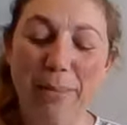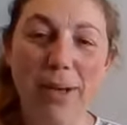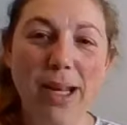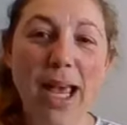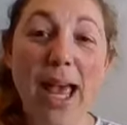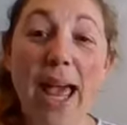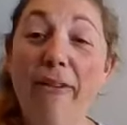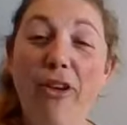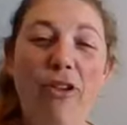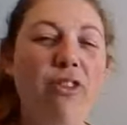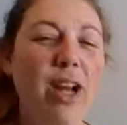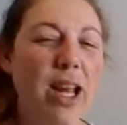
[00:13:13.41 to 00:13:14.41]
But if you're
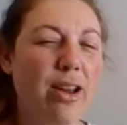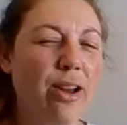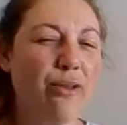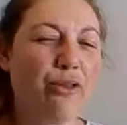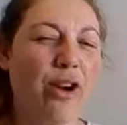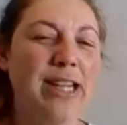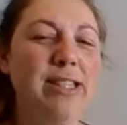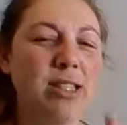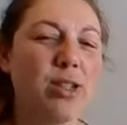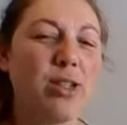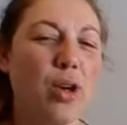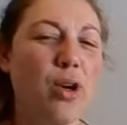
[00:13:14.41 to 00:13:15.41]
a really good friend,
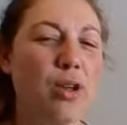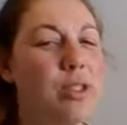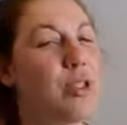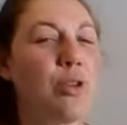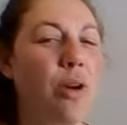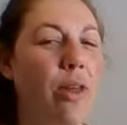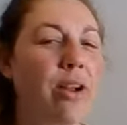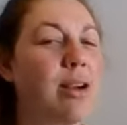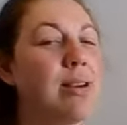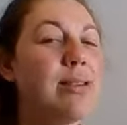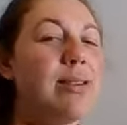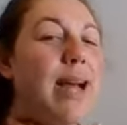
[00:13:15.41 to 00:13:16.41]
go to
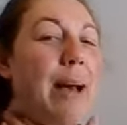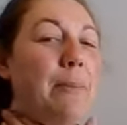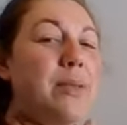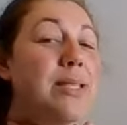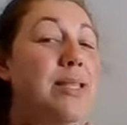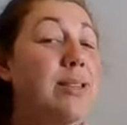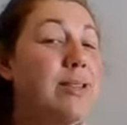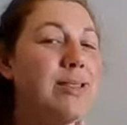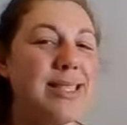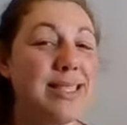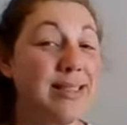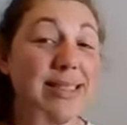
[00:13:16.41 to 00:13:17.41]
other
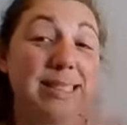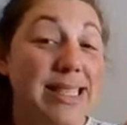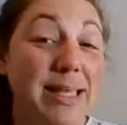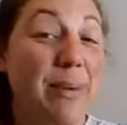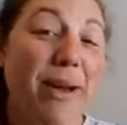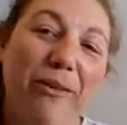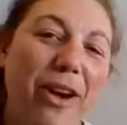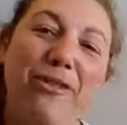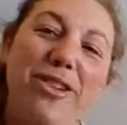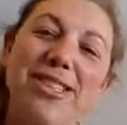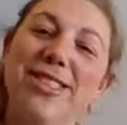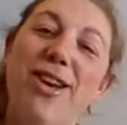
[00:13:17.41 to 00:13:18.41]
episodes and see my
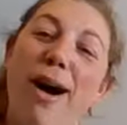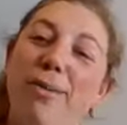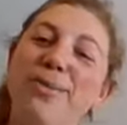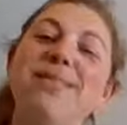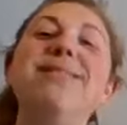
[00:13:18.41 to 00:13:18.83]
favorite shops.